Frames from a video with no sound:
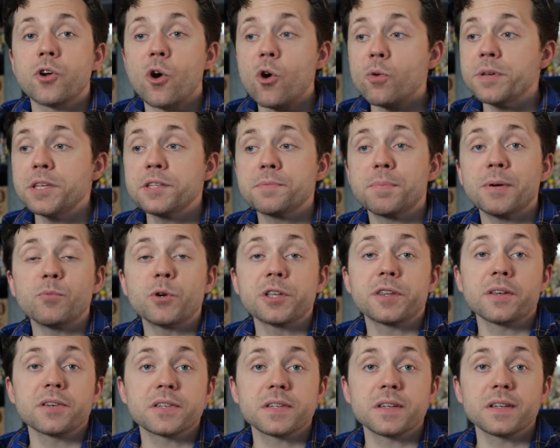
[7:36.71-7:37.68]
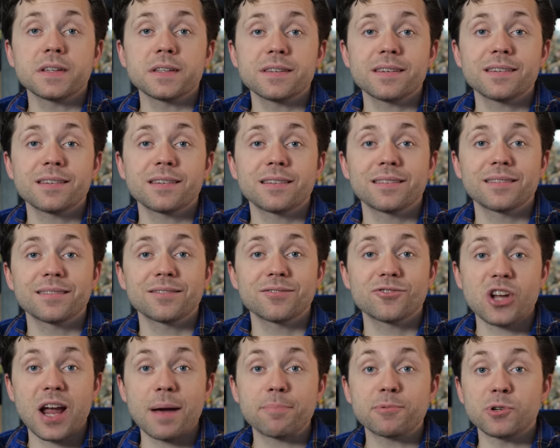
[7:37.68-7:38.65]
Koby's been with us since
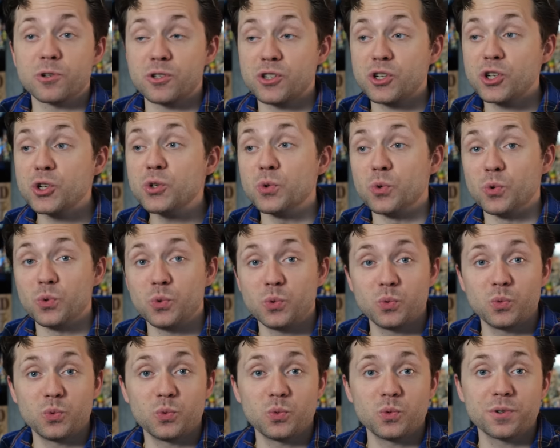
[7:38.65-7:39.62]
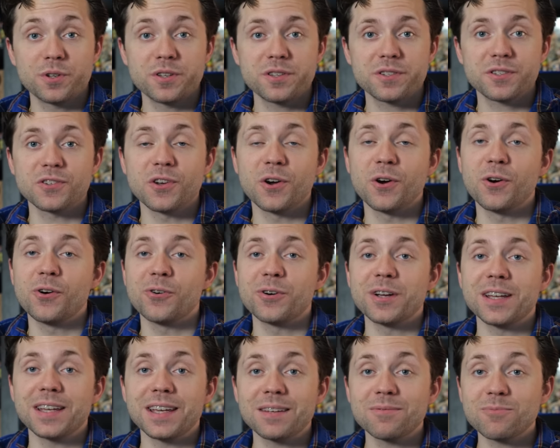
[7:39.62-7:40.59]
Chapter 2, so
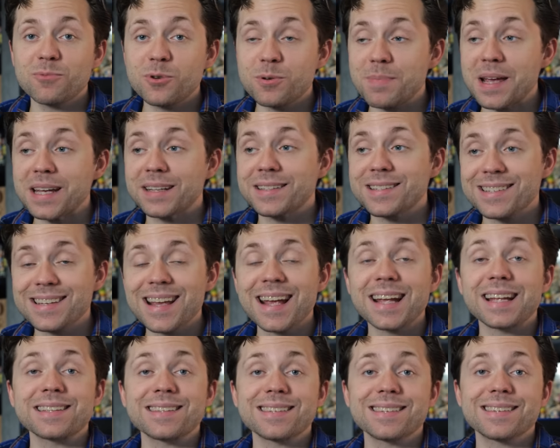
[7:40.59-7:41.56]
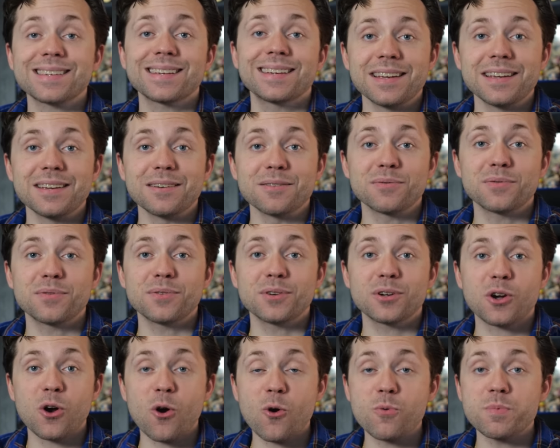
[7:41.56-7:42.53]
it would make sense if
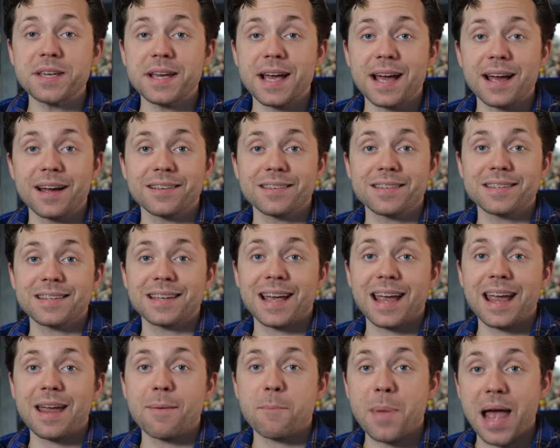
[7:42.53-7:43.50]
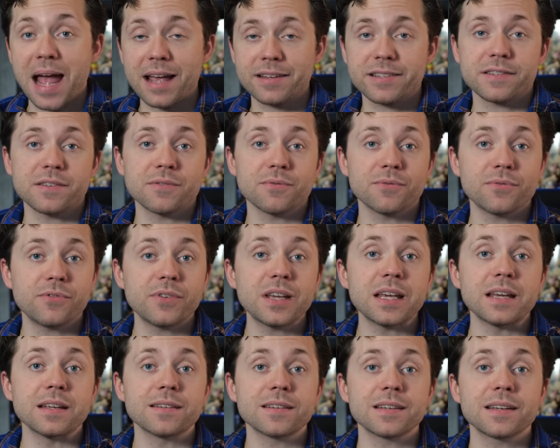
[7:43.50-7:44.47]
Koby has a massive
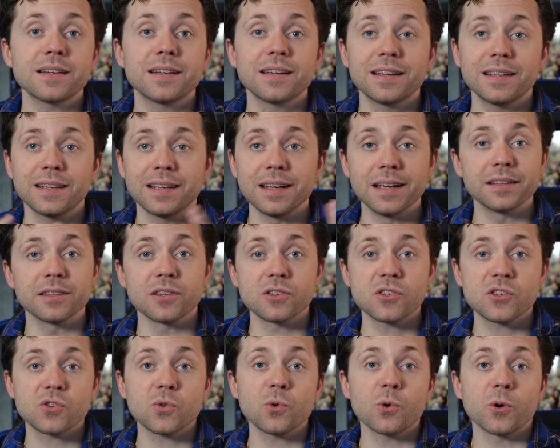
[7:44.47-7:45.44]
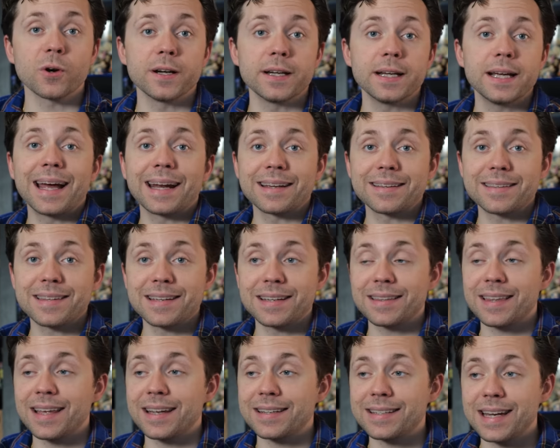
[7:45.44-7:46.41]
feat in the story, and I
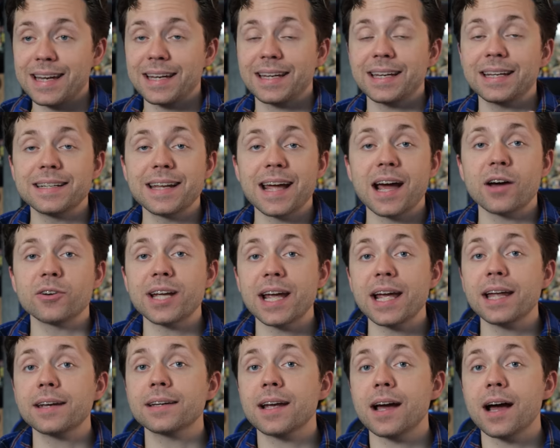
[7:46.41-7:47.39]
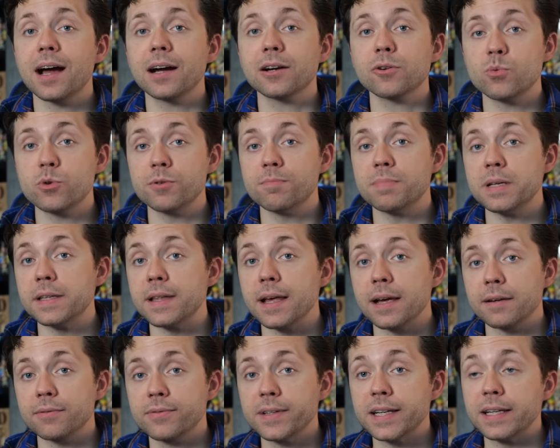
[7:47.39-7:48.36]
think that taking down Hancock would be
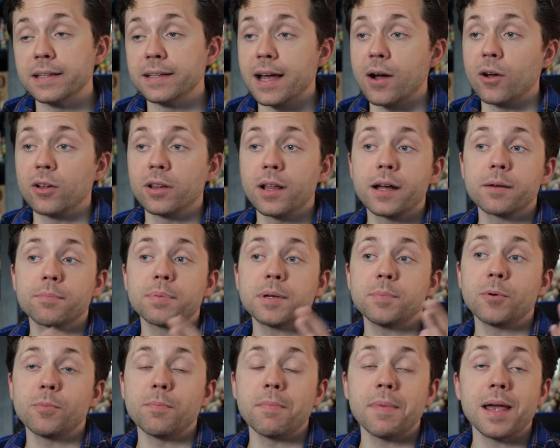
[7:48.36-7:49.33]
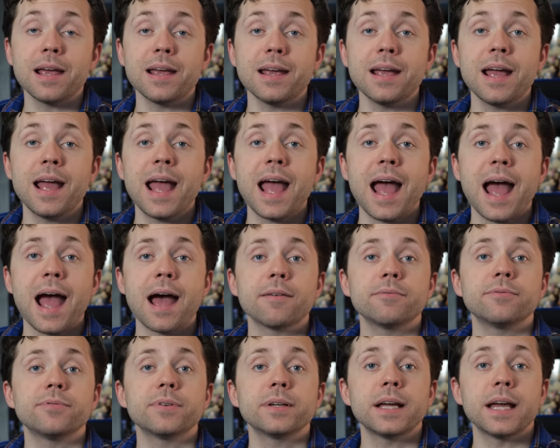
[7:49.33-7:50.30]
that feat. Now, a lot of people may
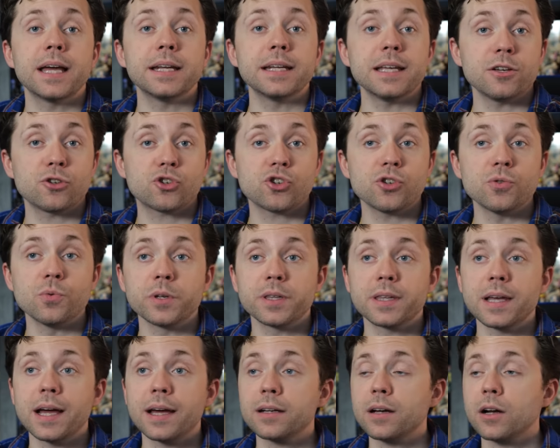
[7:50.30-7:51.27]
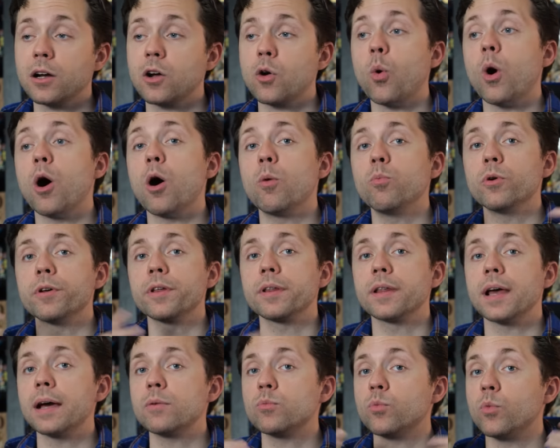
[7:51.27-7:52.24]
have an issue with that, a qualm with
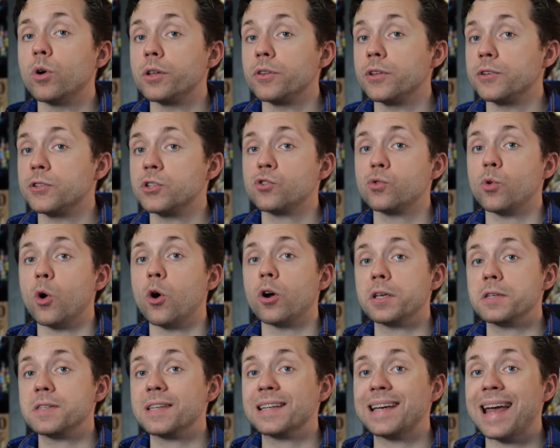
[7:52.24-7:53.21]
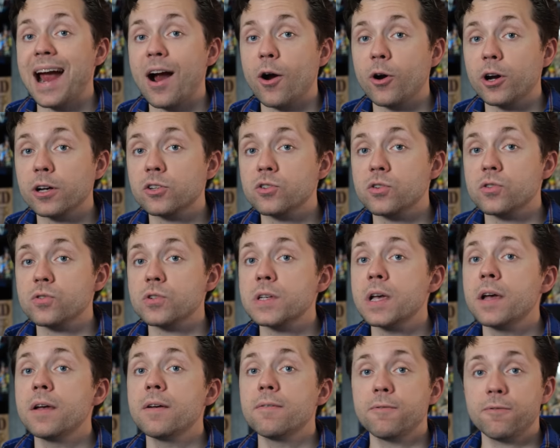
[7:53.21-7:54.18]
that, one of the strongest
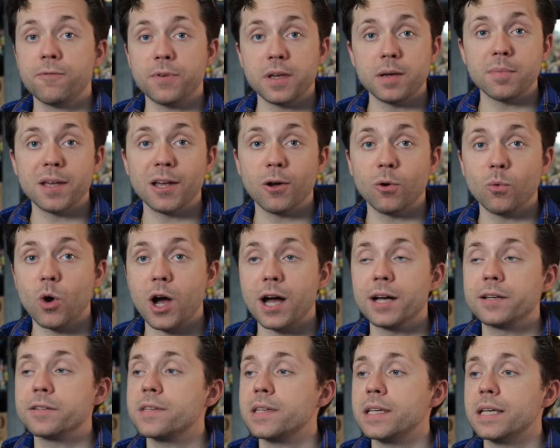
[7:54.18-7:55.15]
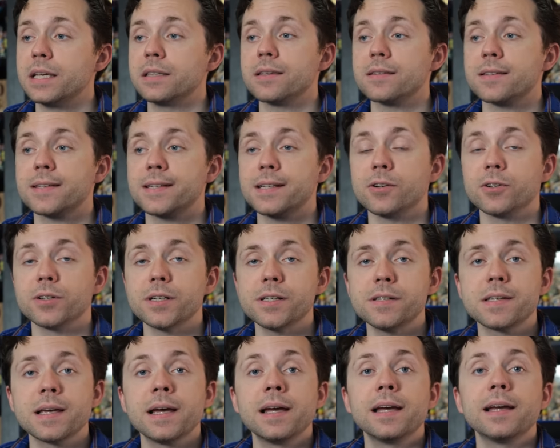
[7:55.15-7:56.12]
characters, female-wise, in the
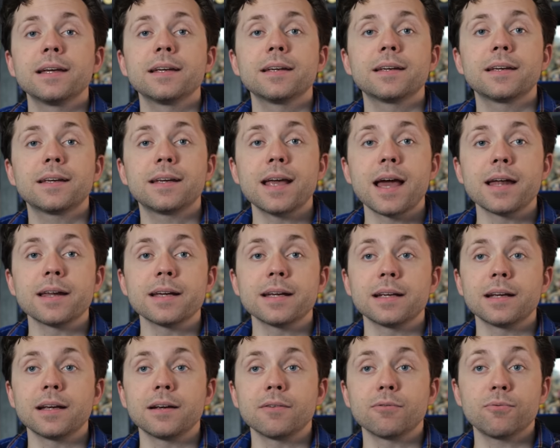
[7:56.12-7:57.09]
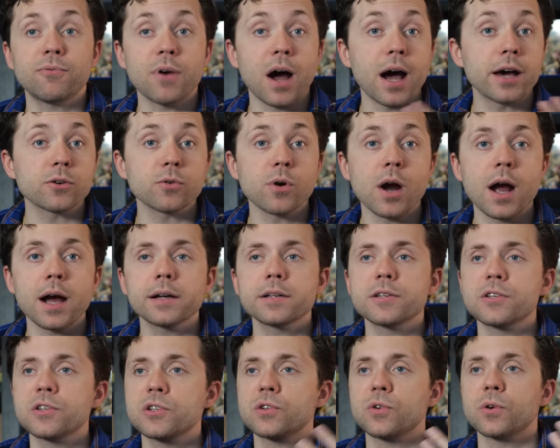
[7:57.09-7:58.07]
series, getting
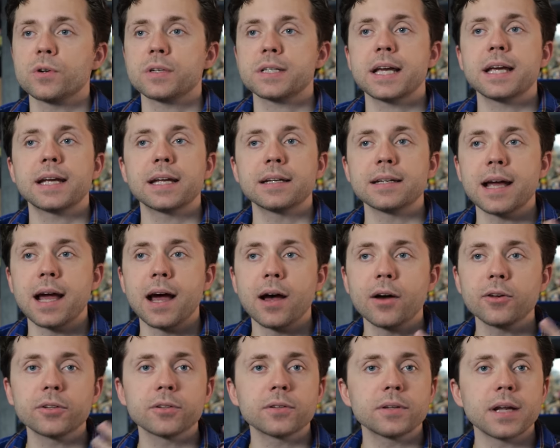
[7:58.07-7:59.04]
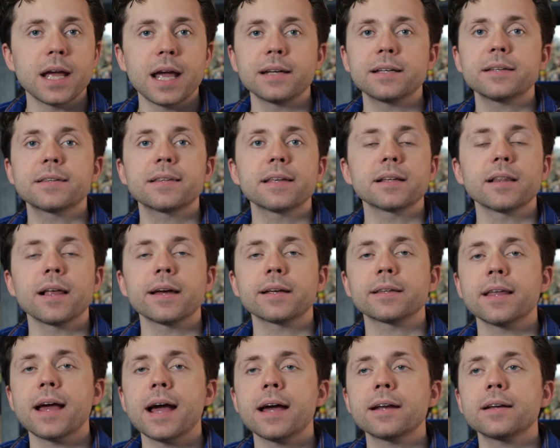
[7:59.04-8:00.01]
fodderized or taken down, anything
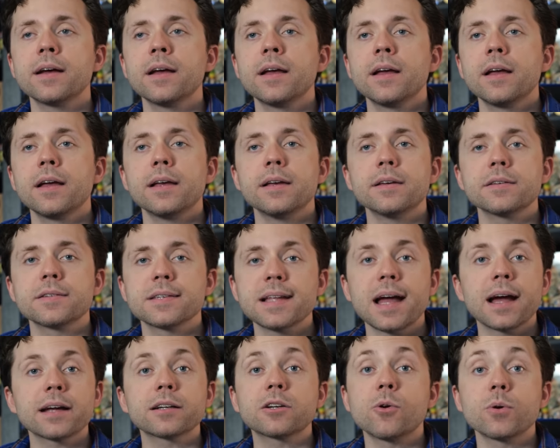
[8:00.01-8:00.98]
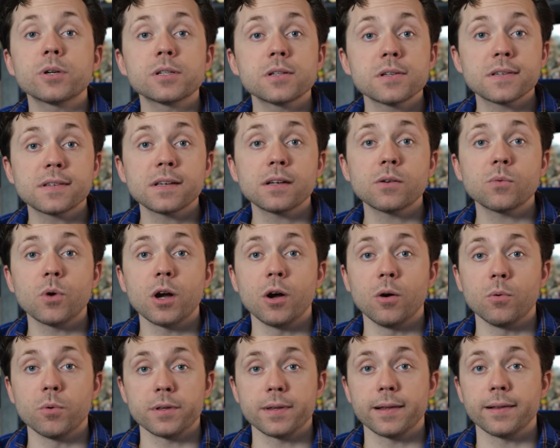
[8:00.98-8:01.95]
like that, is not going to sit
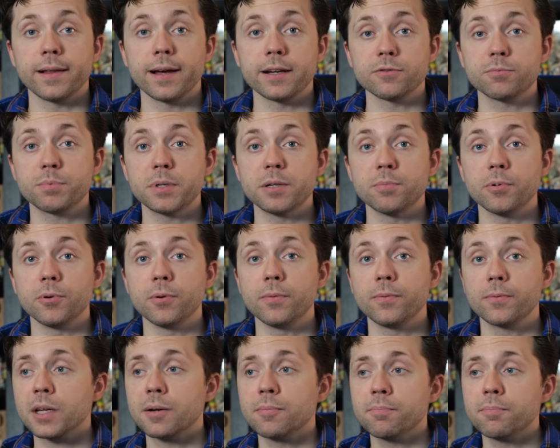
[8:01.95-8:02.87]
well with a lot of people.